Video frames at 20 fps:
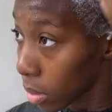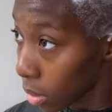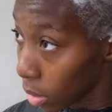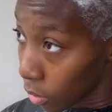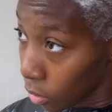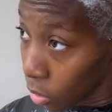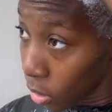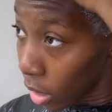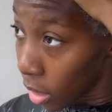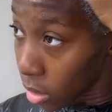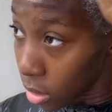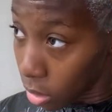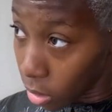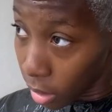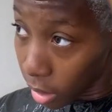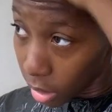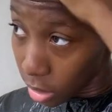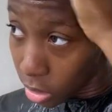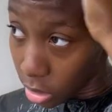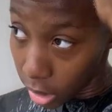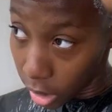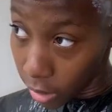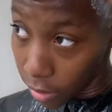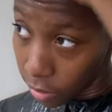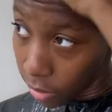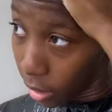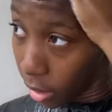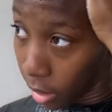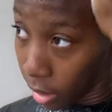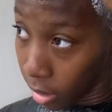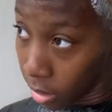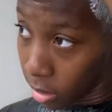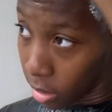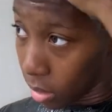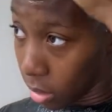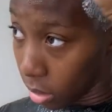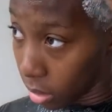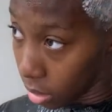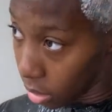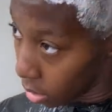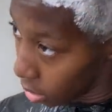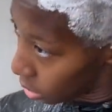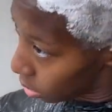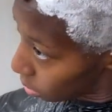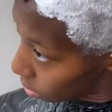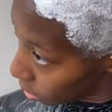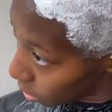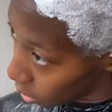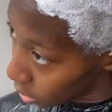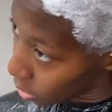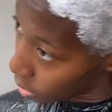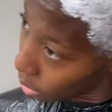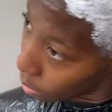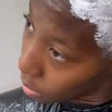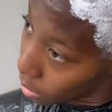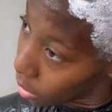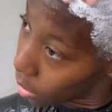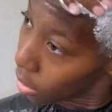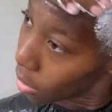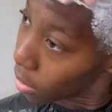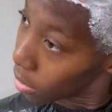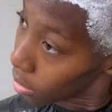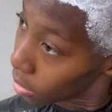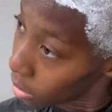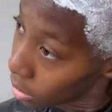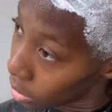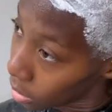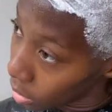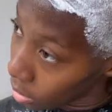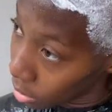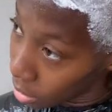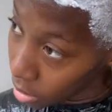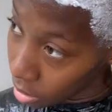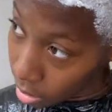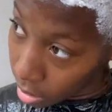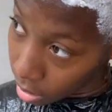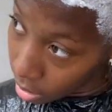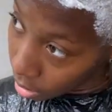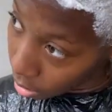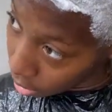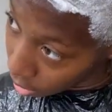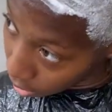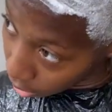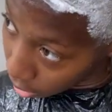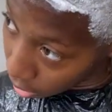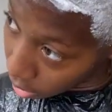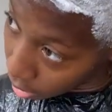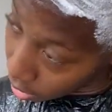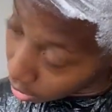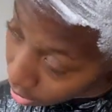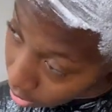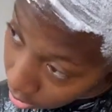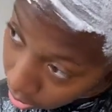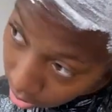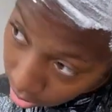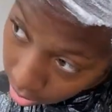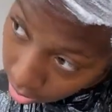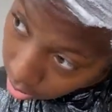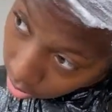If you guys know how to shave heads, then please let me know and